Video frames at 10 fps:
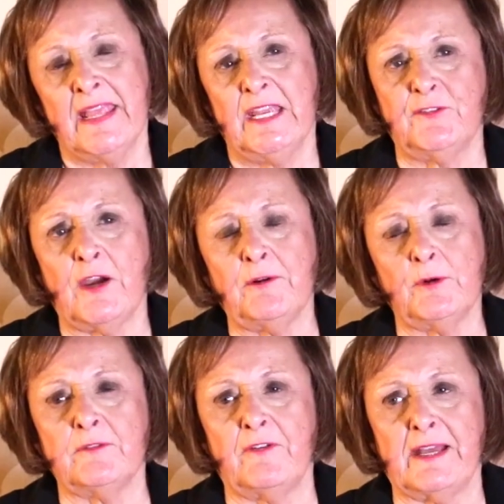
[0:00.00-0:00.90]
If I
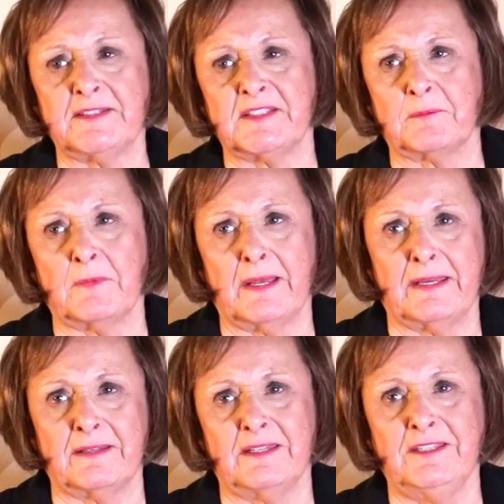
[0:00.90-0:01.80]
were advising
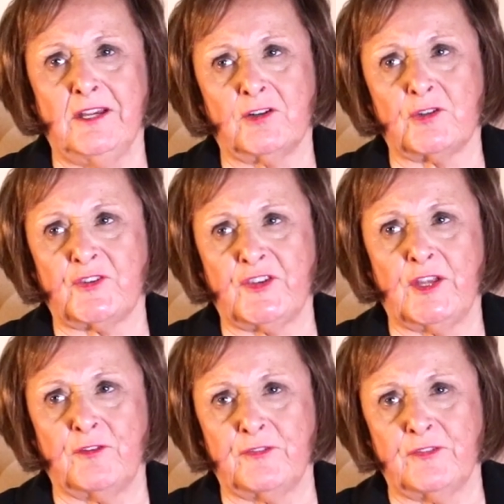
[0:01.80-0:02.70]
my younger
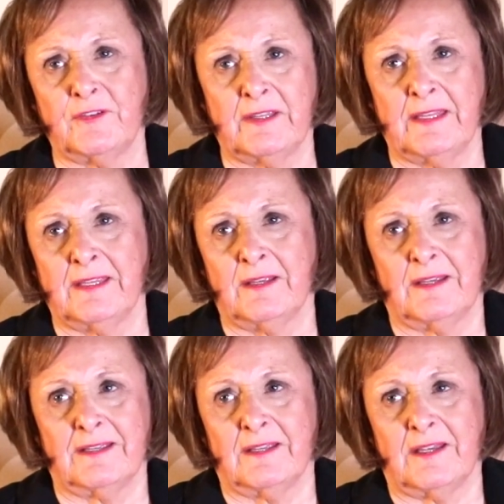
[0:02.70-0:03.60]
self,
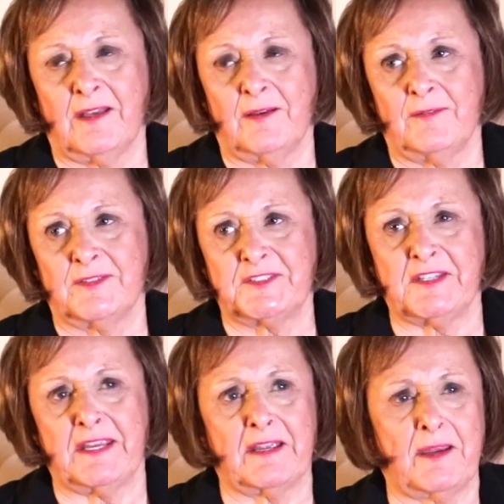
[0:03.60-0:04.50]

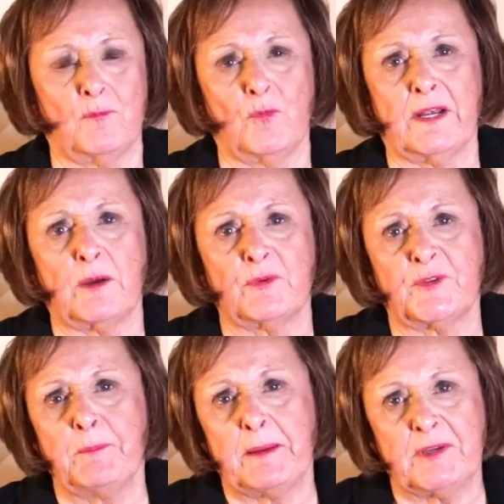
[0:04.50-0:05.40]
saying when I
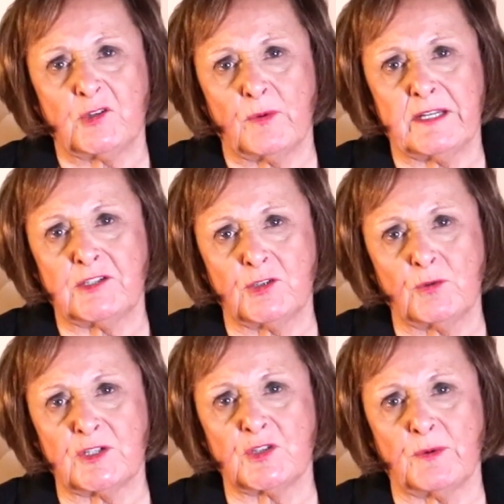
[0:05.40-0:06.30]
was maybe
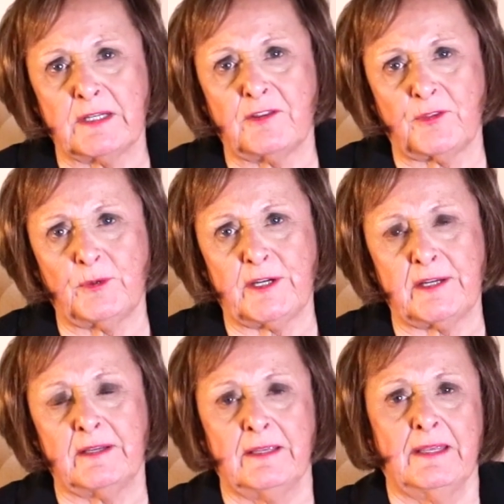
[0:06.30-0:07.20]
22 or 23,
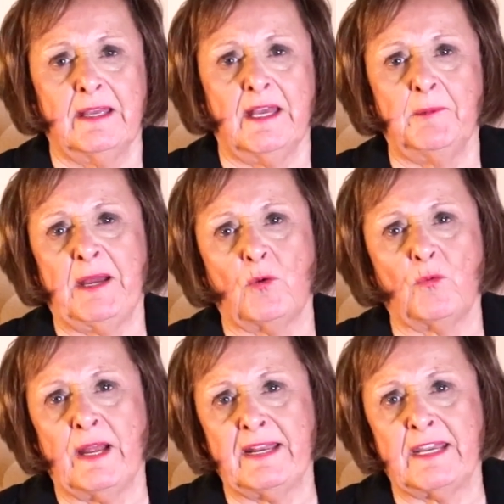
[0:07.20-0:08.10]
about
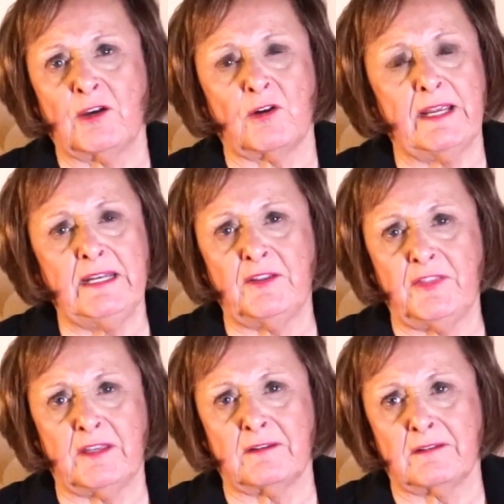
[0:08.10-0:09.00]
writing or
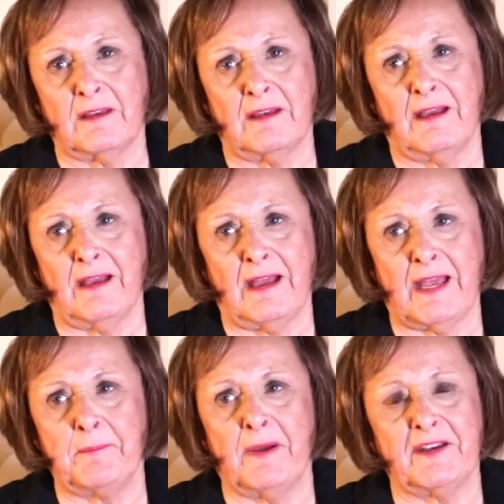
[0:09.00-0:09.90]
anything
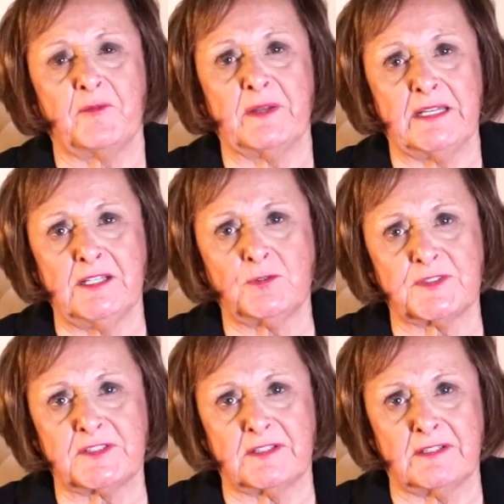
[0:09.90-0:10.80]
I might have been
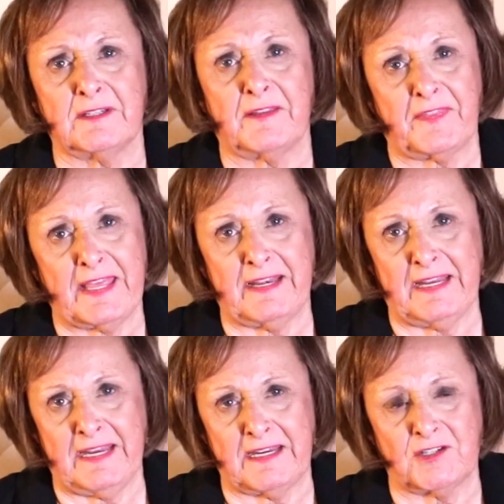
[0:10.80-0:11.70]
interested in at
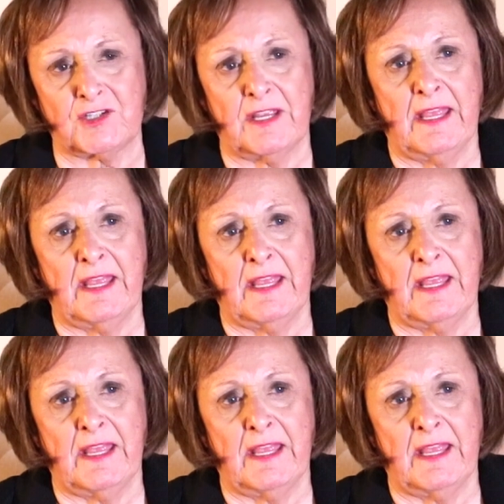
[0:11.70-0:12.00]
that age,